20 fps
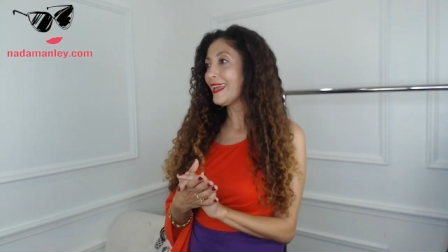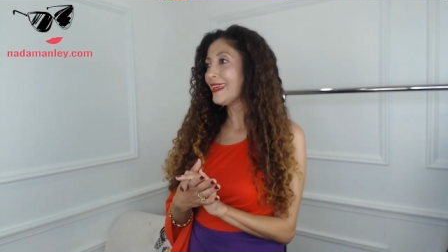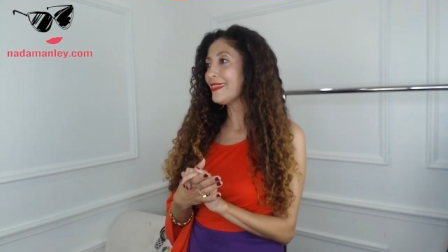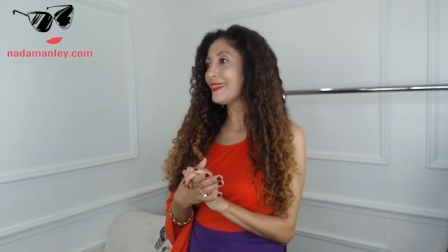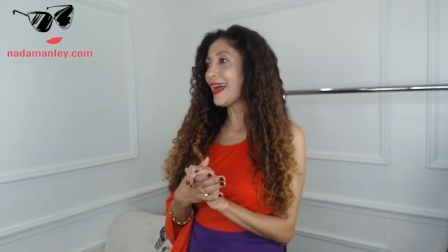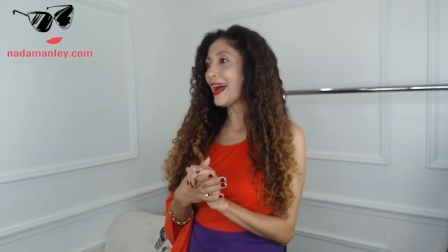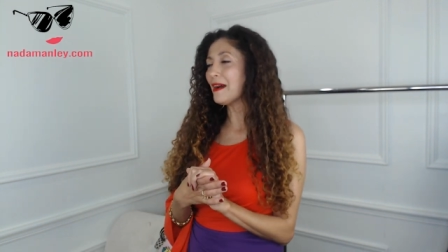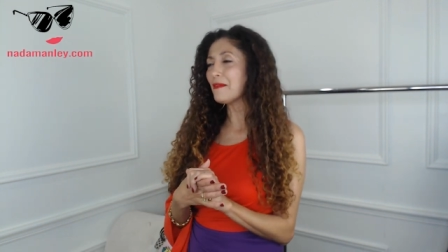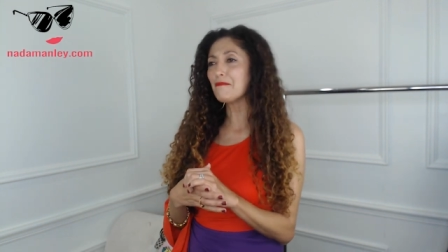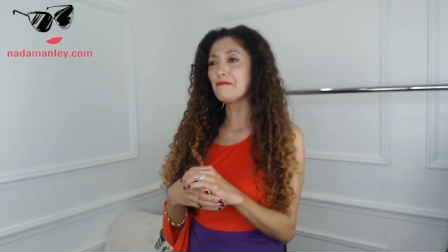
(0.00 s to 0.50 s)

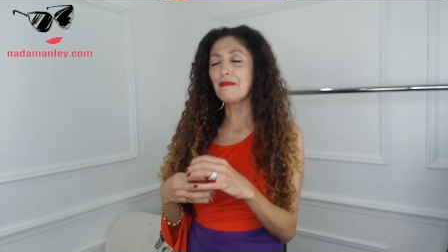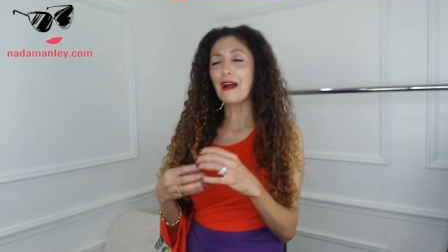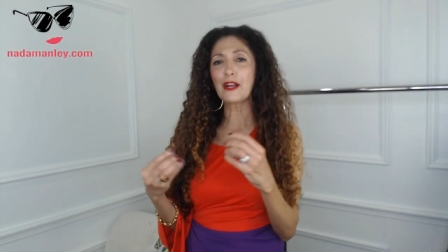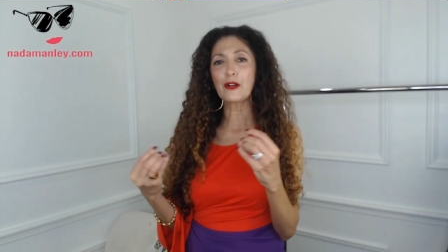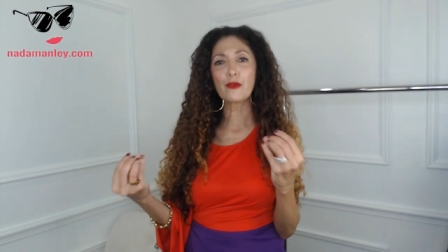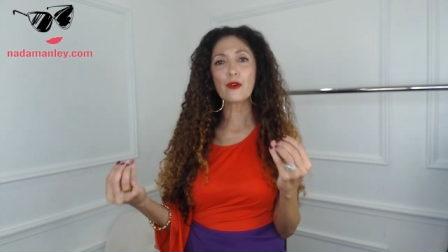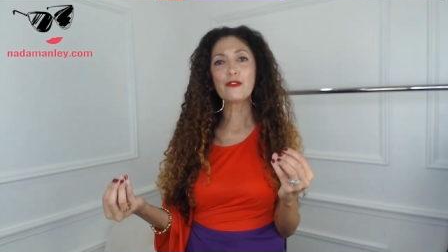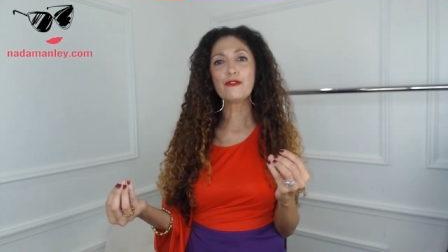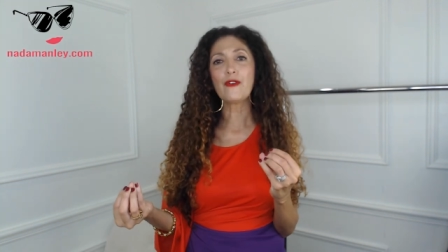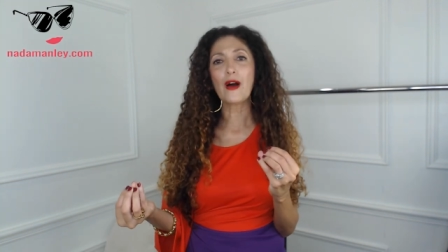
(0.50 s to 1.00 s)
that
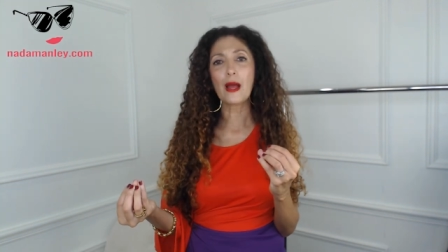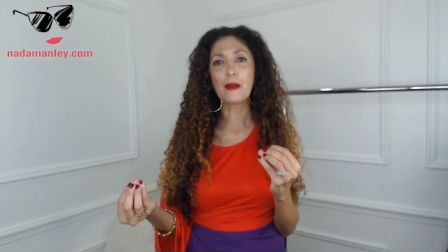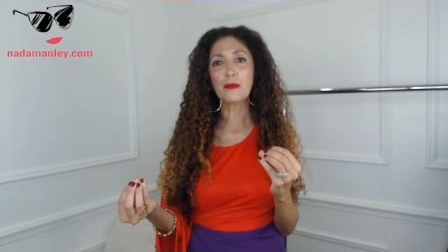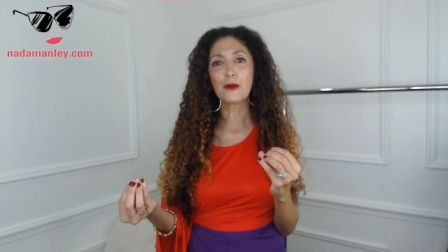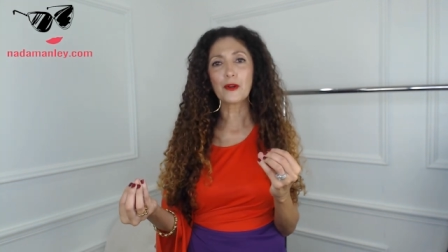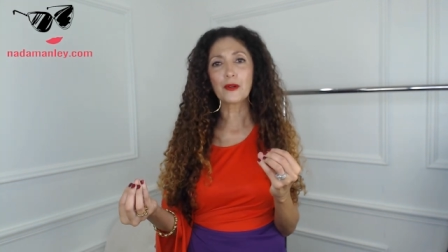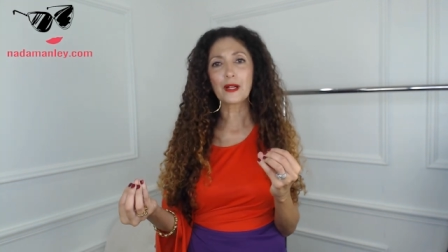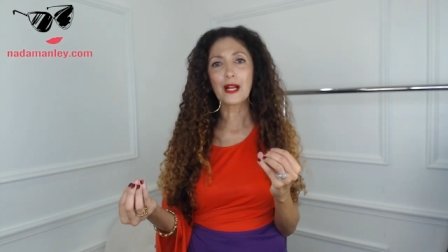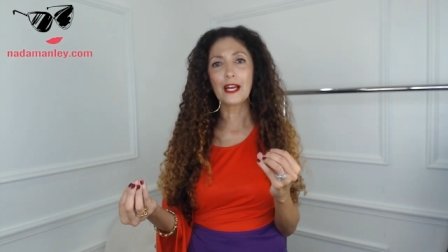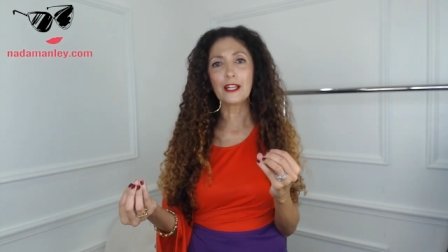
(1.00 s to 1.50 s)

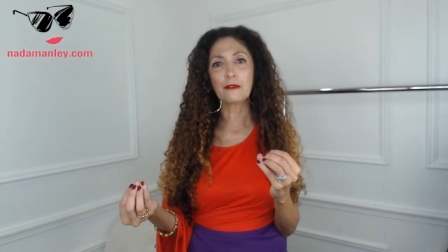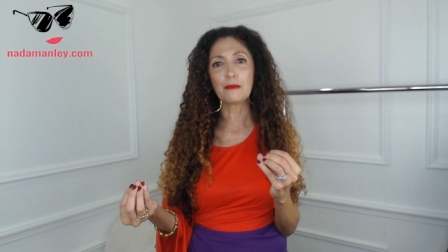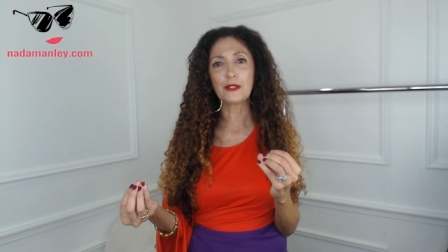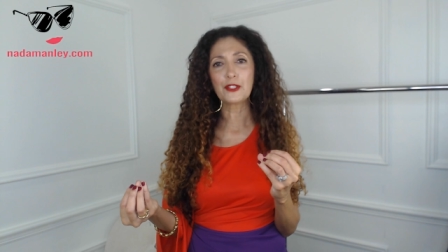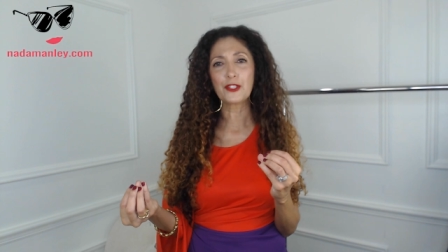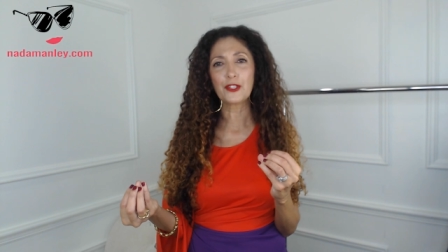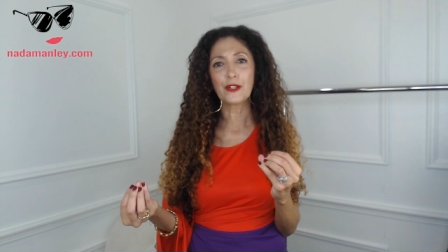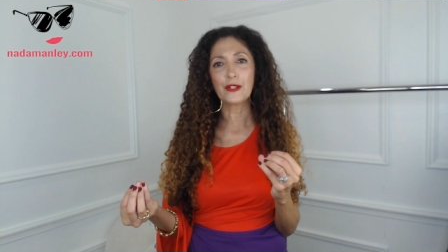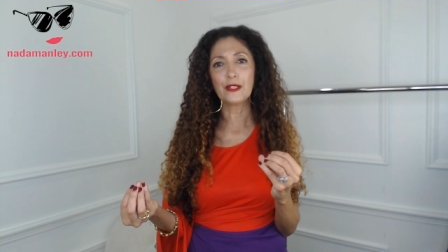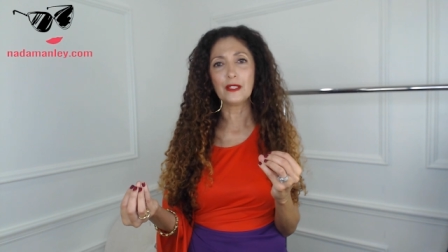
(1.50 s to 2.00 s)
microfiber kind of
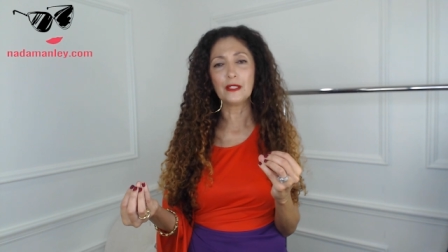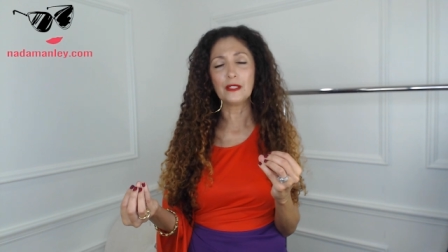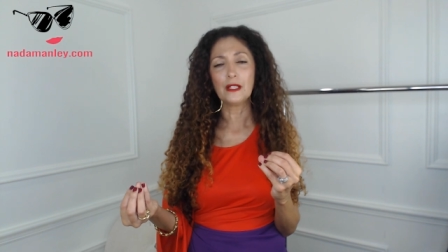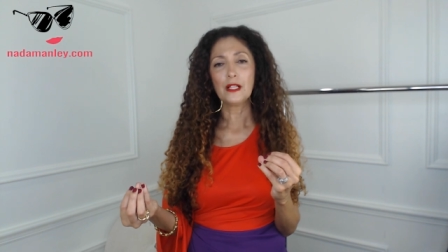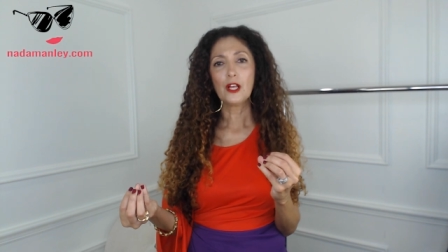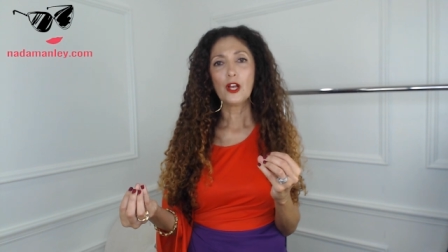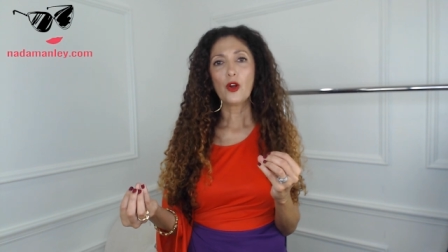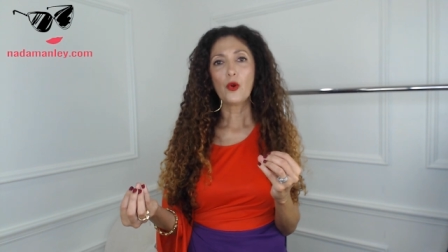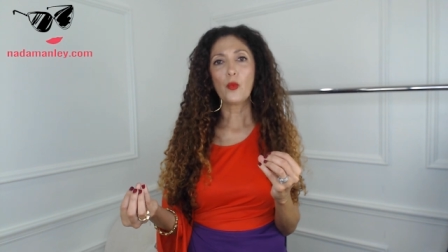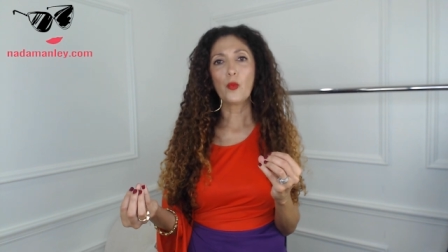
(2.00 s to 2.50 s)
material
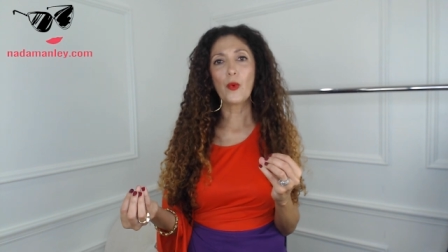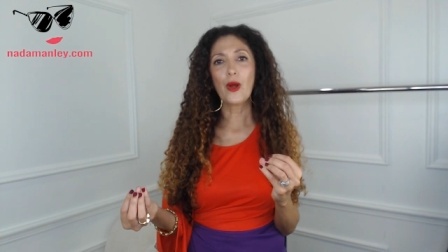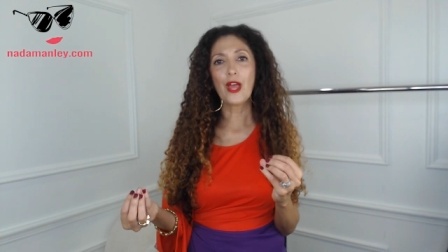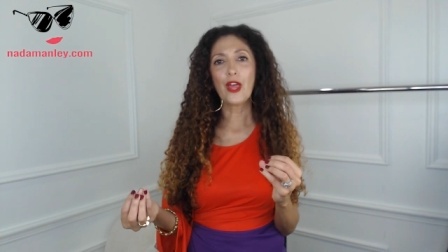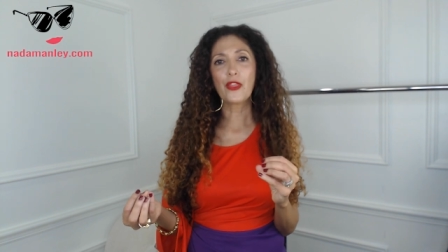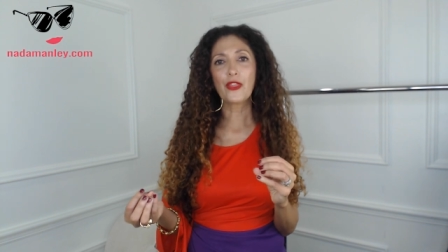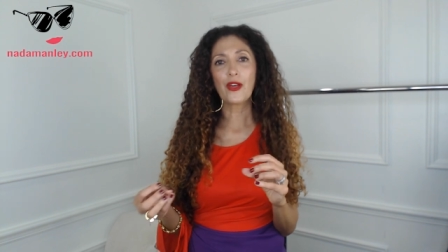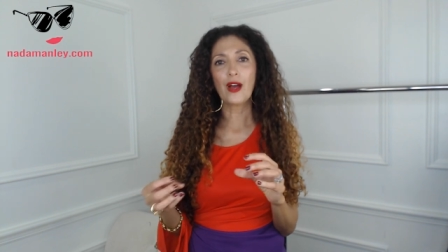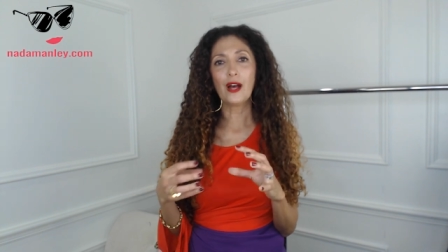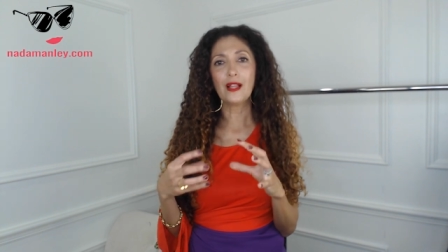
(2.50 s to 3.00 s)

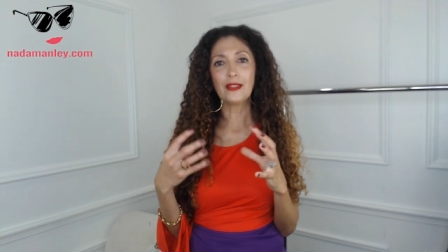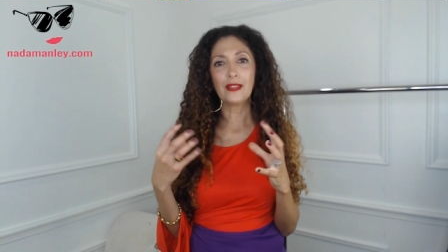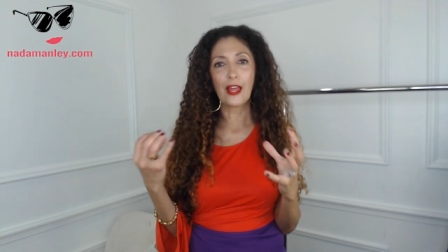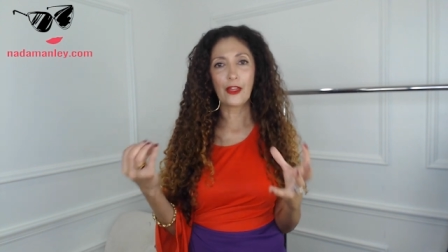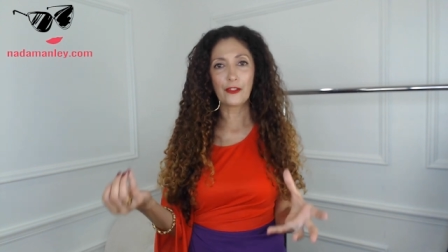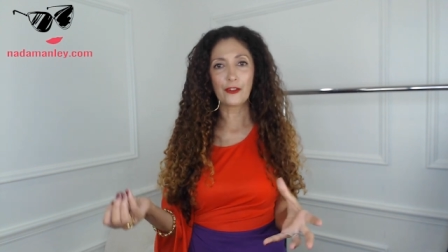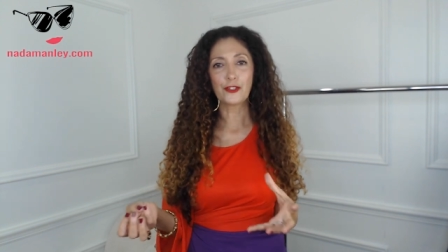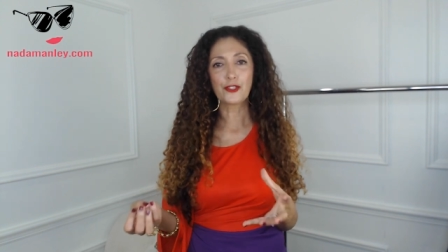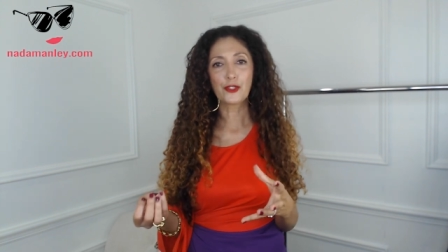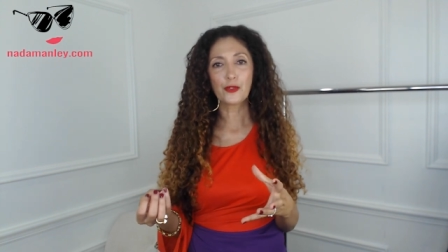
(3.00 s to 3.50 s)
with a
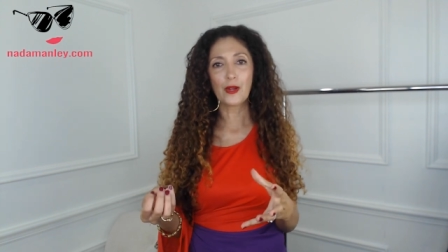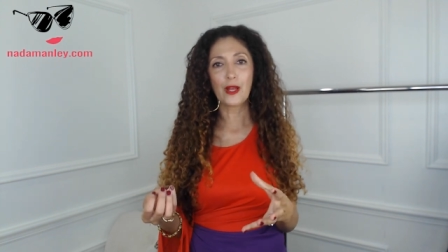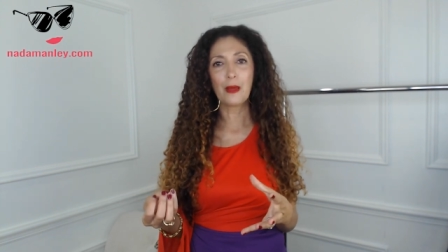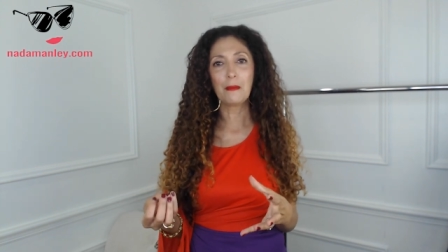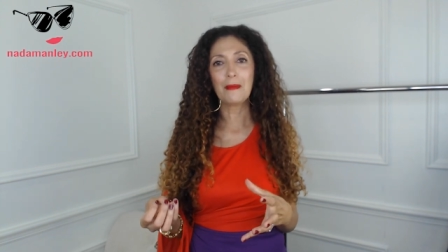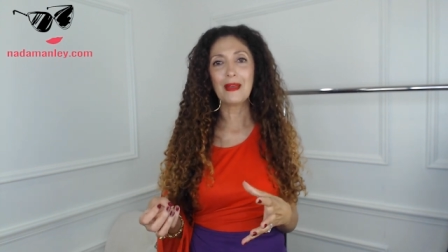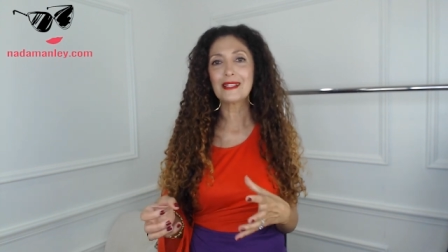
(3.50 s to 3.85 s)
leather trim.